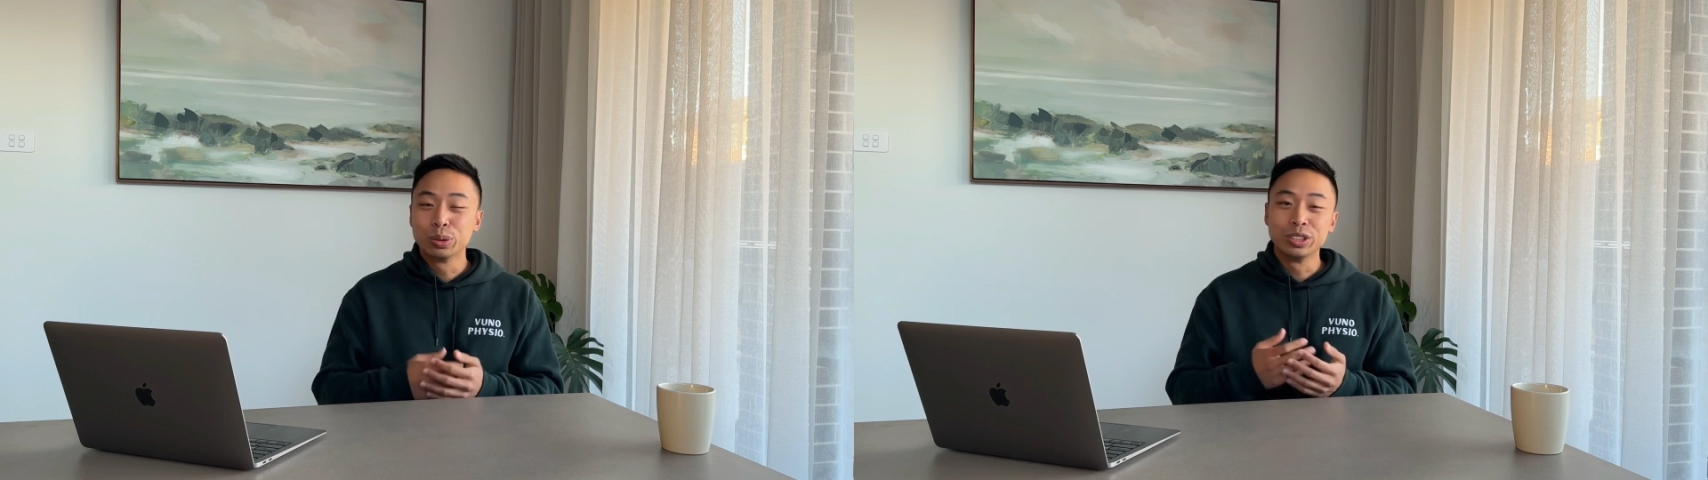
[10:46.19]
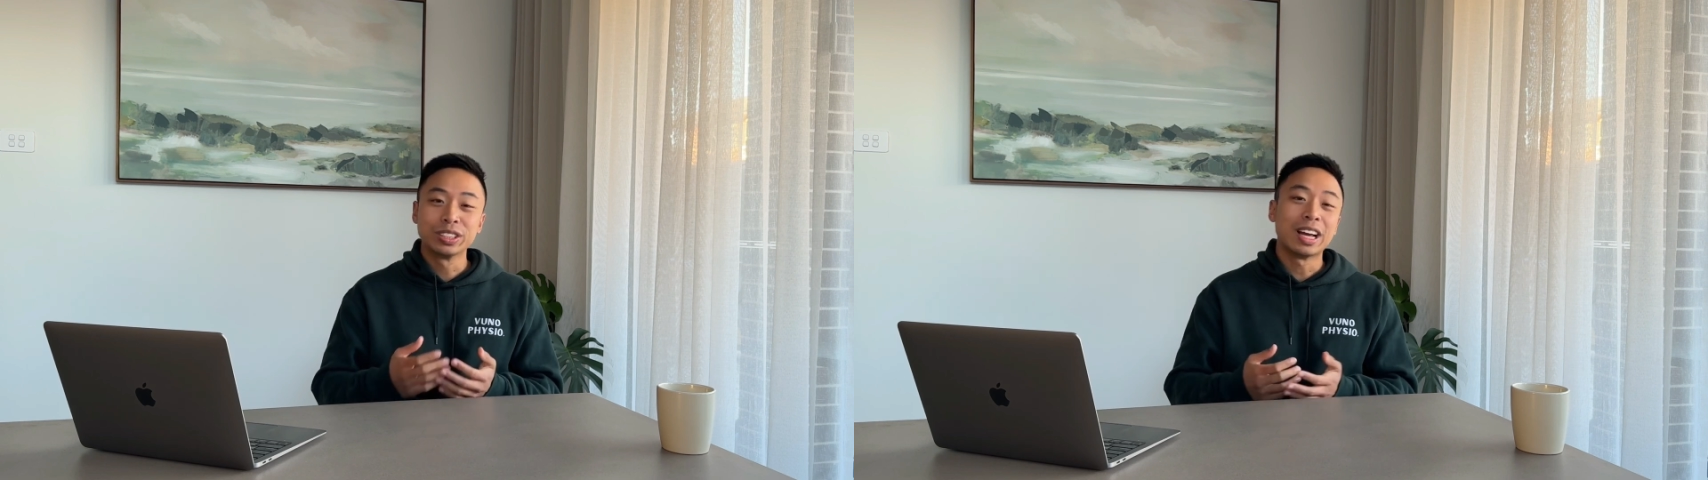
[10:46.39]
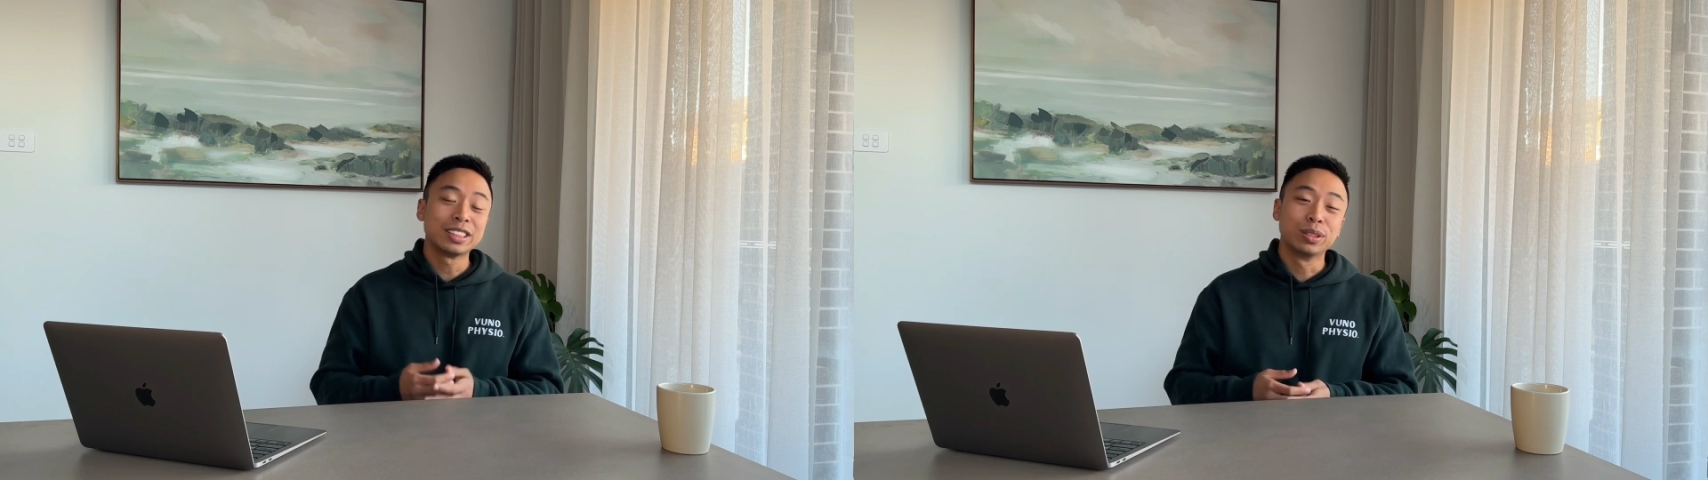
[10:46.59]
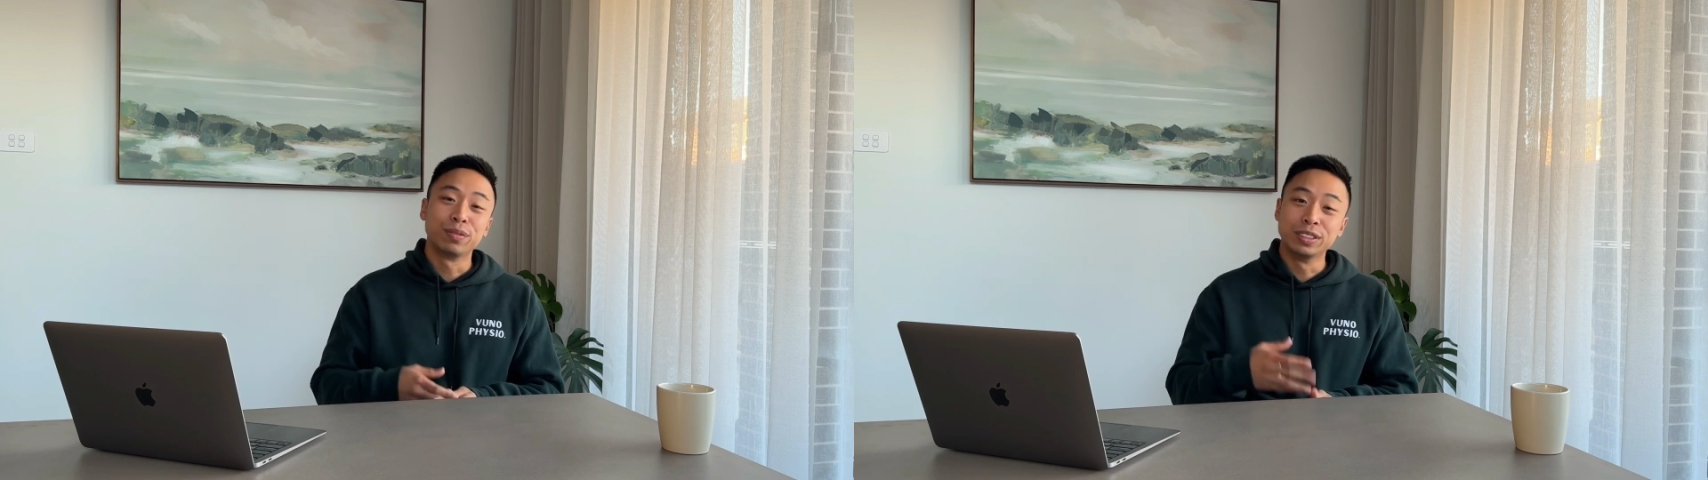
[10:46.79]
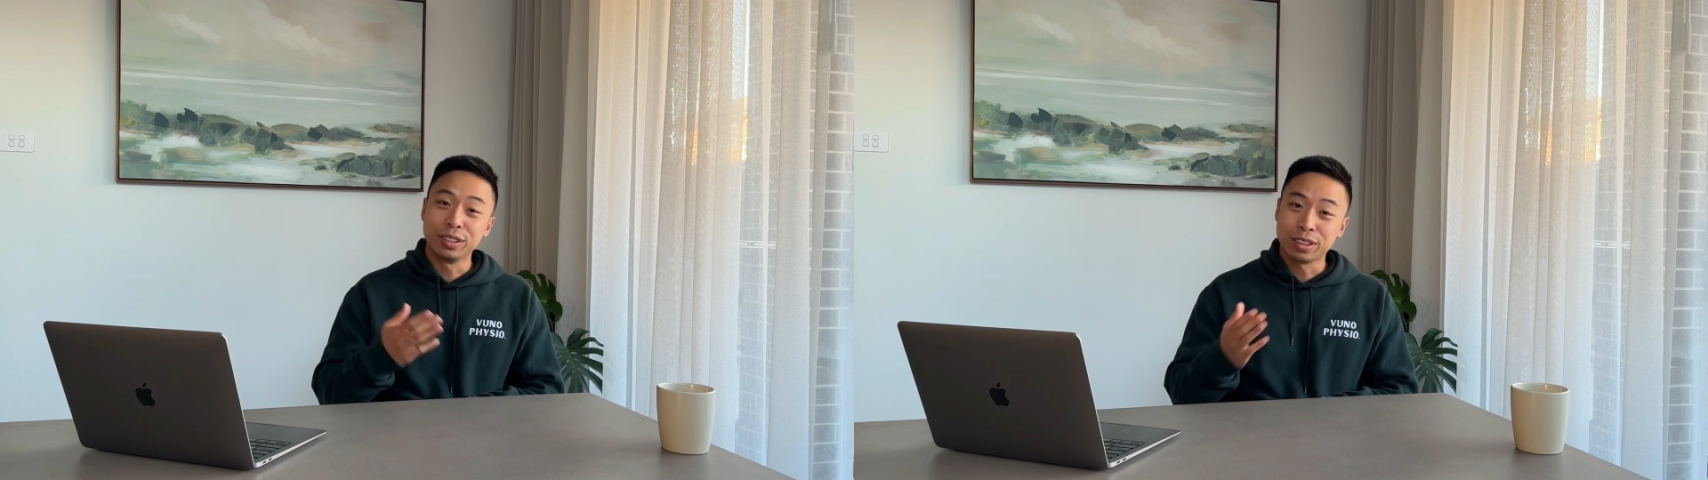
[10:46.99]
just ask your
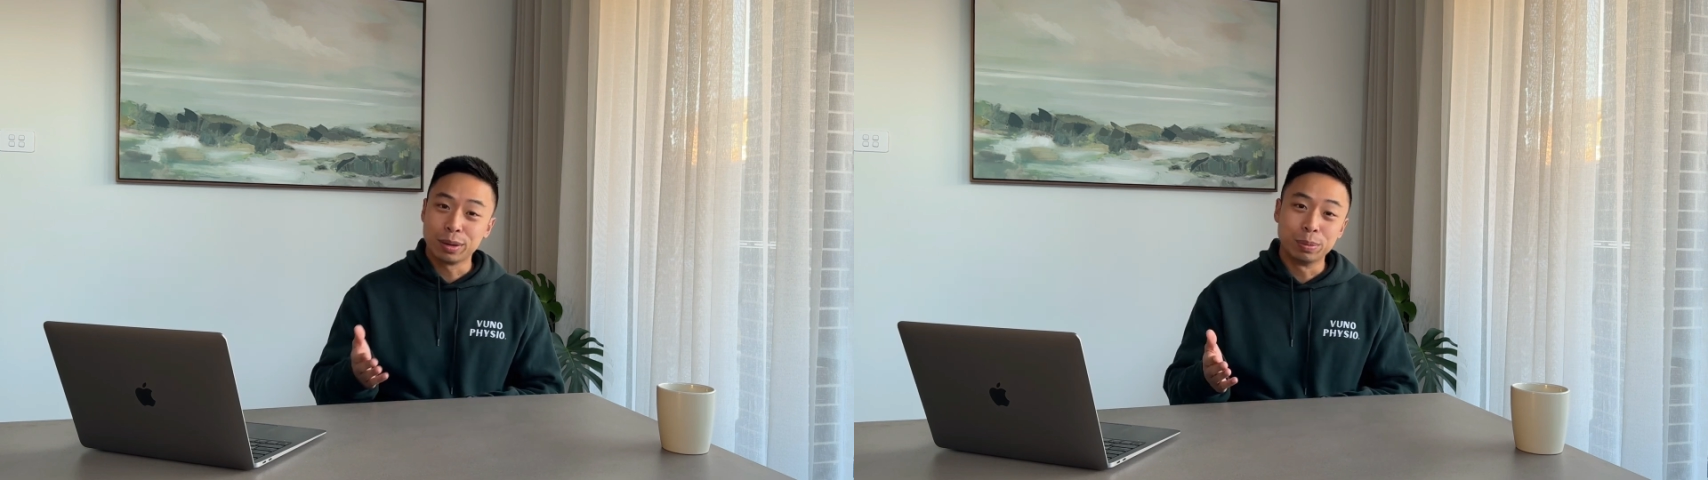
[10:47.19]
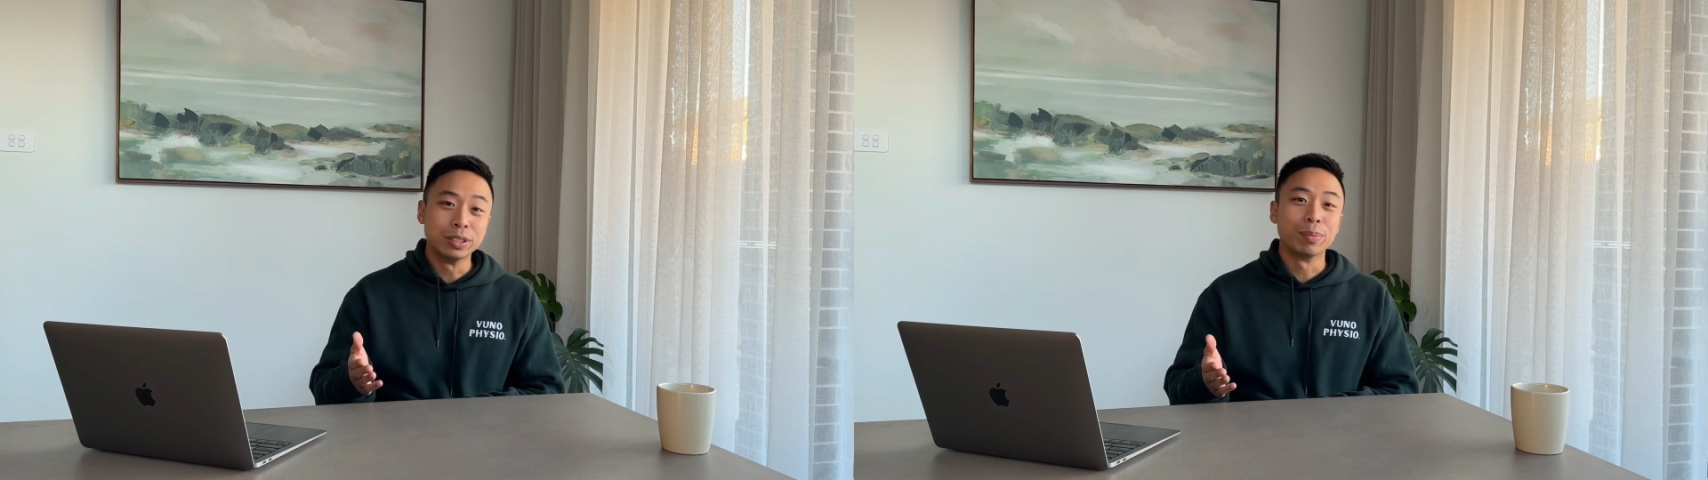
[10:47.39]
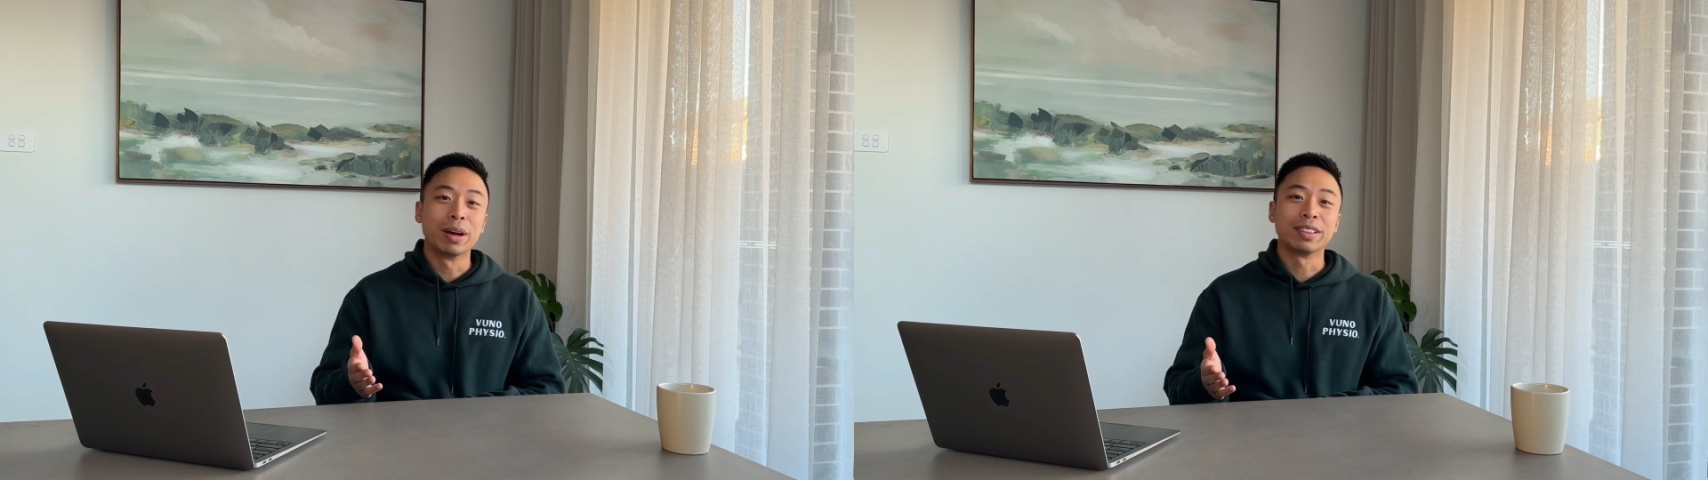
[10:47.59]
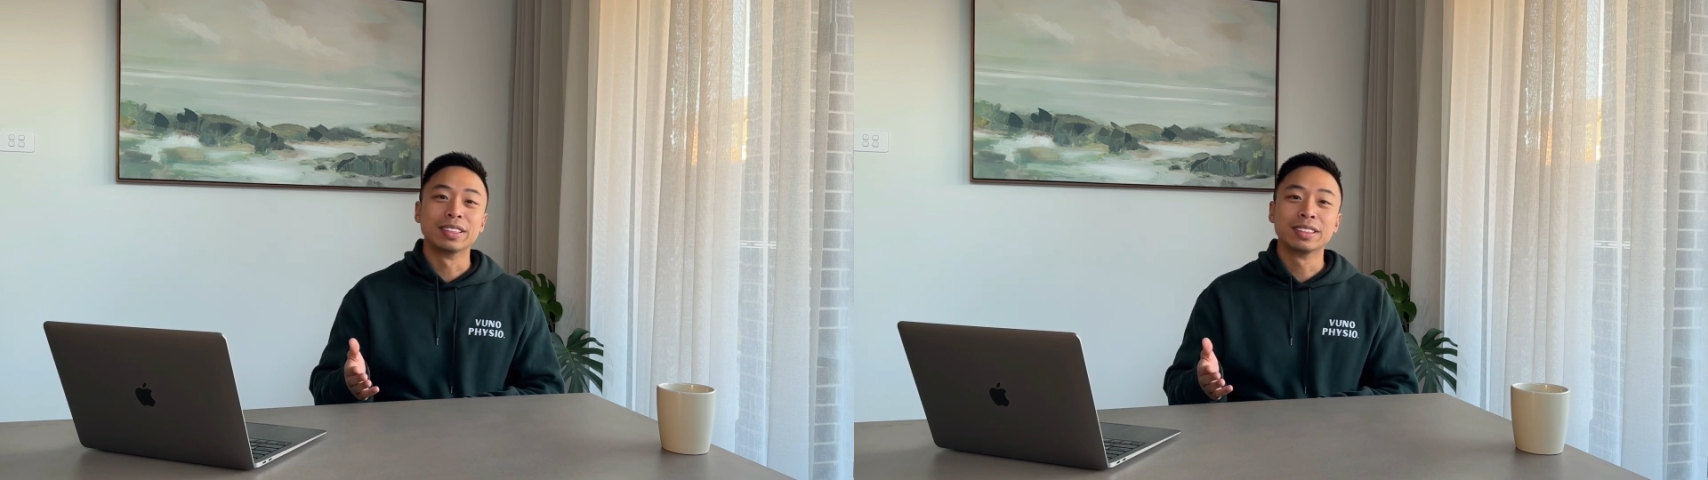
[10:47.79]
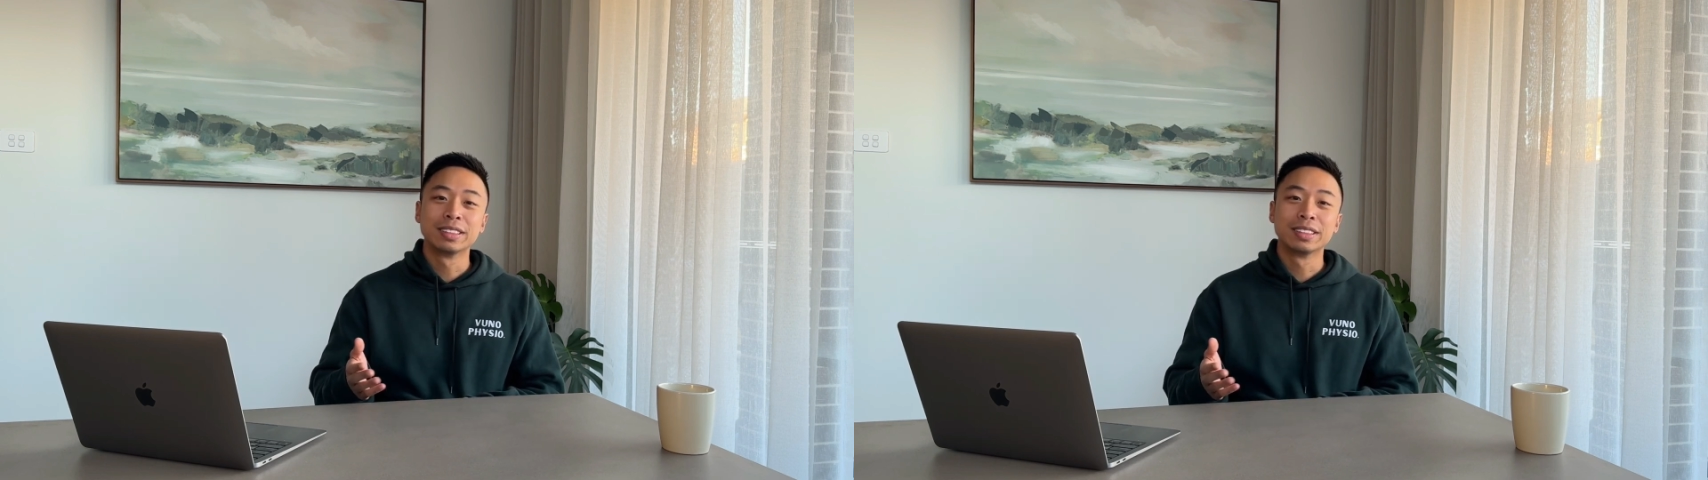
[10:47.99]
physiotherapist about this.